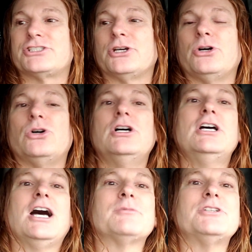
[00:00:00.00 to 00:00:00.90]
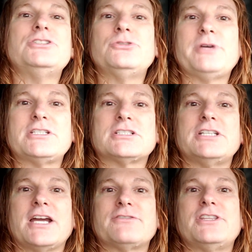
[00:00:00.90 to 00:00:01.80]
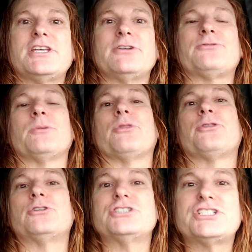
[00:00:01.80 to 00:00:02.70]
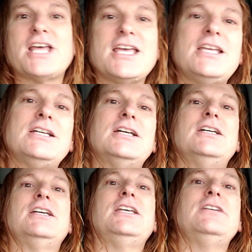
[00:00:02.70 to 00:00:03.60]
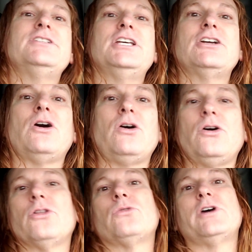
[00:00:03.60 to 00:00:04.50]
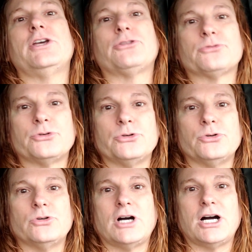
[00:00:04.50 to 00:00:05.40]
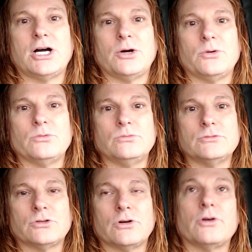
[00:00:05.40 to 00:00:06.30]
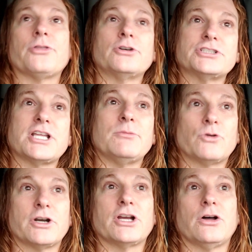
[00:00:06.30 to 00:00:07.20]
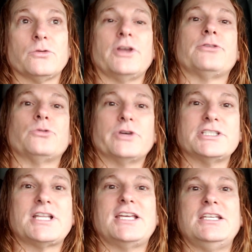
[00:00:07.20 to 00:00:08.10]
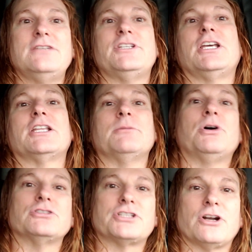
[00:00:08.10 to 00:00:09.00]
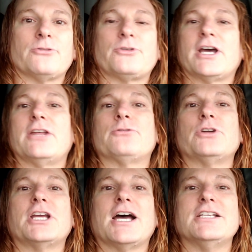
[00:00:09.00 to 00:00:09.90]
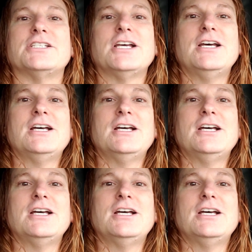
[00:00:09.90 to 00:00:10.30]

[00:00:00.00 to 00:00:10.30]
So I'm going to do basically everything from Thursday evening all the way through, or Thursday morning all the way through Wednesday evening, and then post it on Friday for you guys.